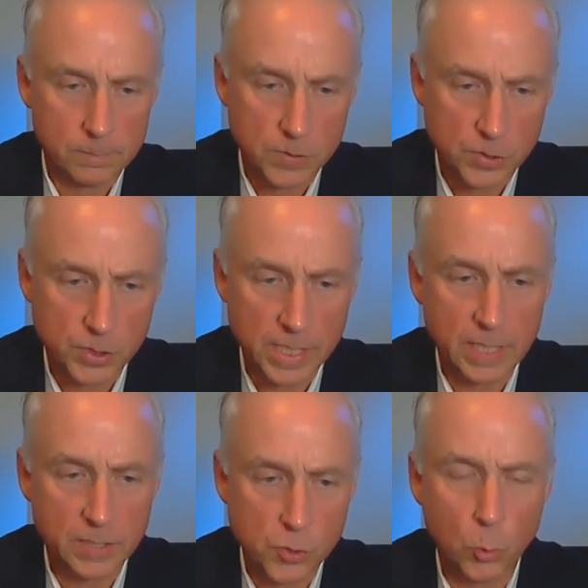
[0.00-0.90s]

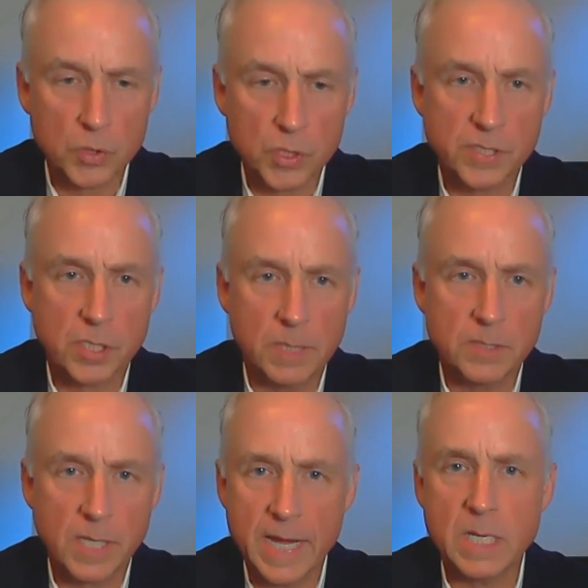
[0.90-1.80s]
city school system
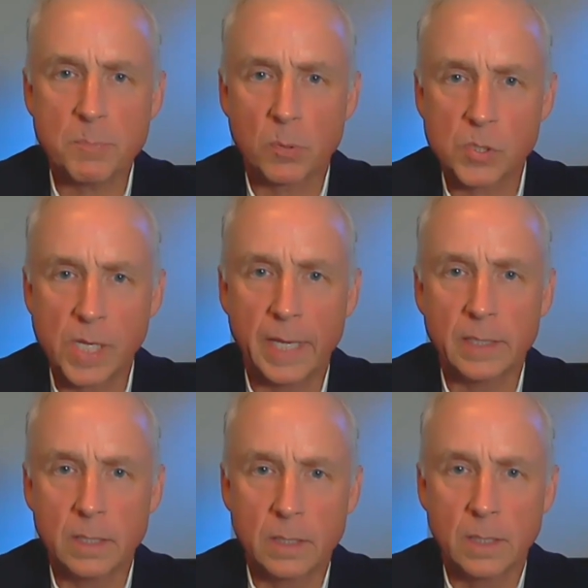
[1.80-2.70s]
is
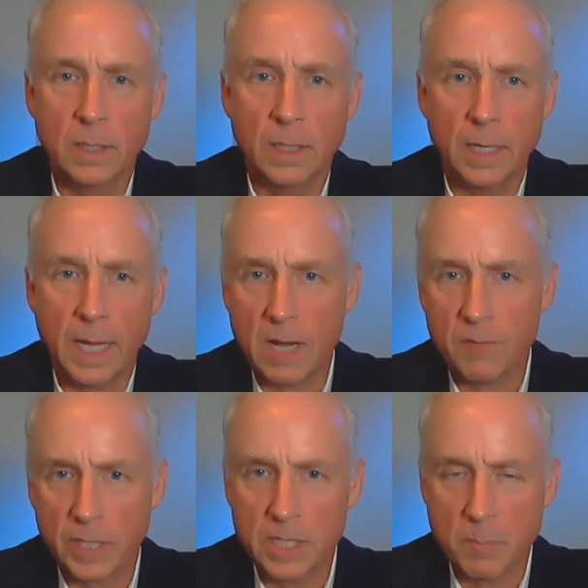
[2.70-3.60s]
80%
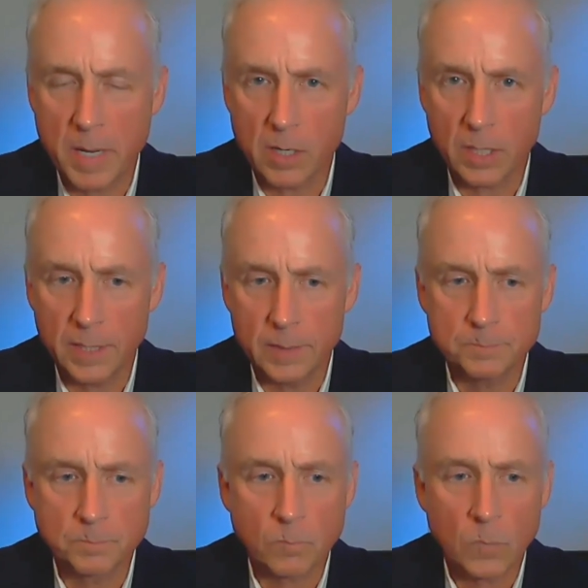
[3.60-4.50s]
African American.